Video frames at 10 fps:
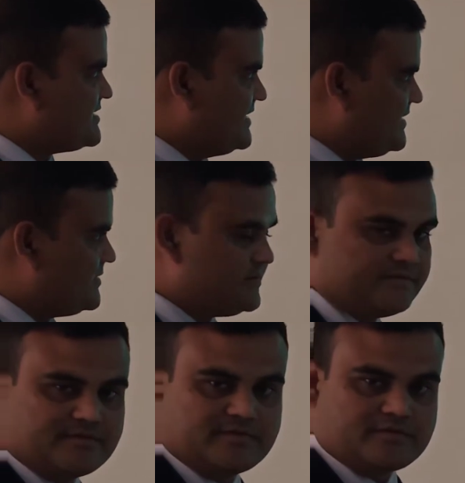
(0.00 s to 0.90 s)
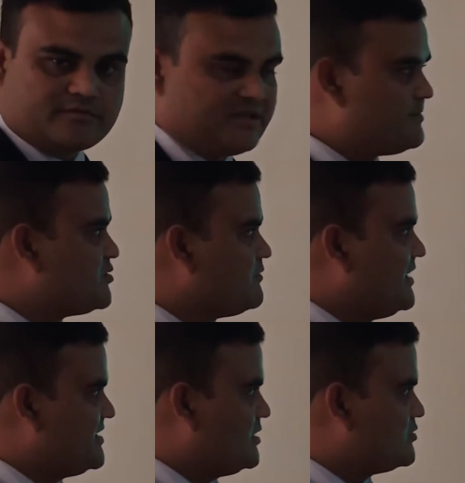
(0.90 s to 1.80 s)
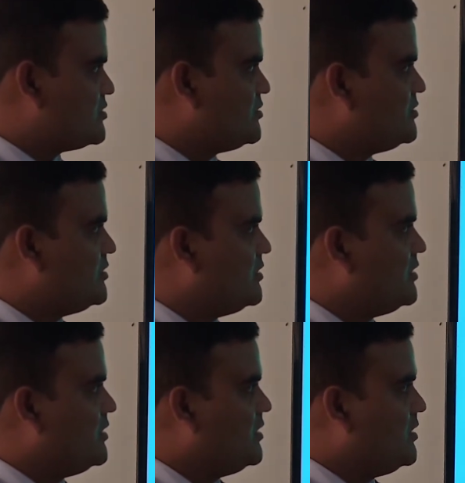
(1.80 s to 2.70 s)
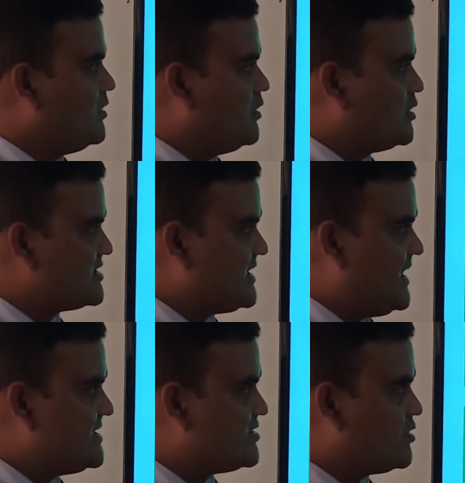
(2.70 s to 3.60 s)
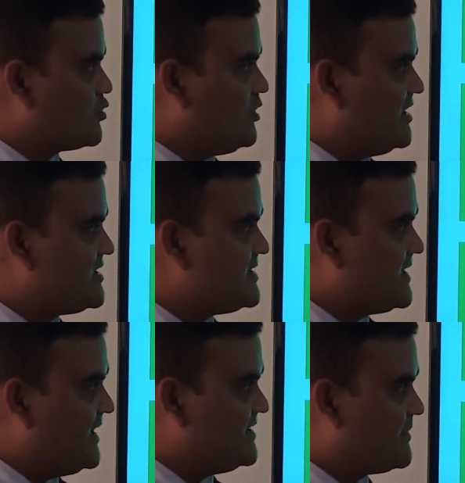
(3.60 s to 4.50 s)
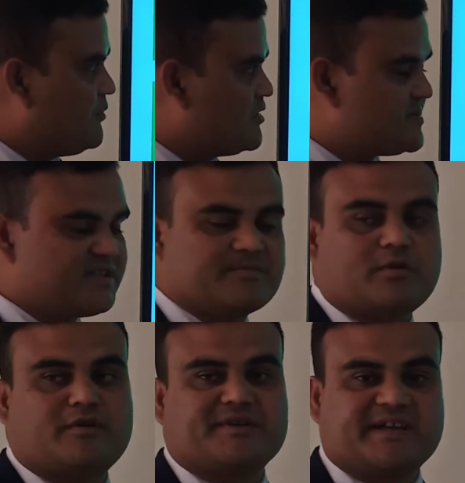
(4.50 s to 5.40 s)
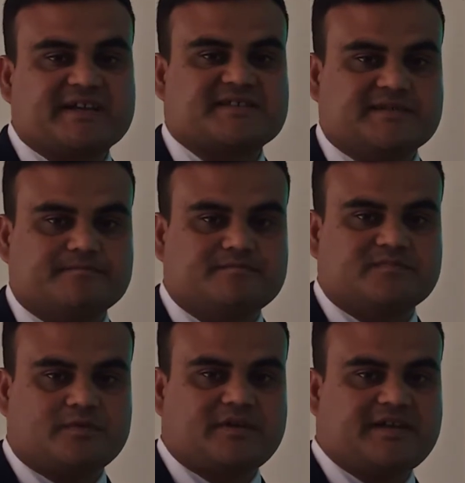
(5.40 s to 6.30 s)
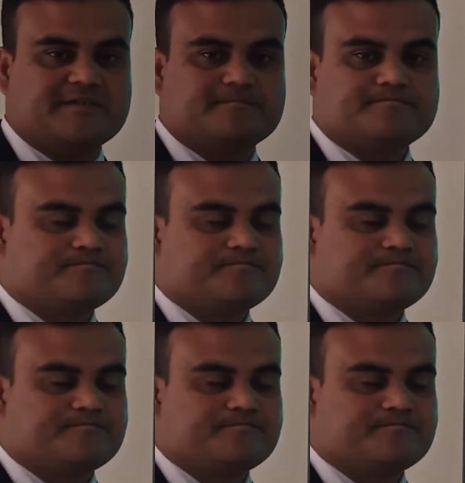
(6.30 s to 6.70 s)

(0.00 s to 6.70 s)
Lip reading: there, we have to find out. Or sides or qualities, either positive or negative. Okay?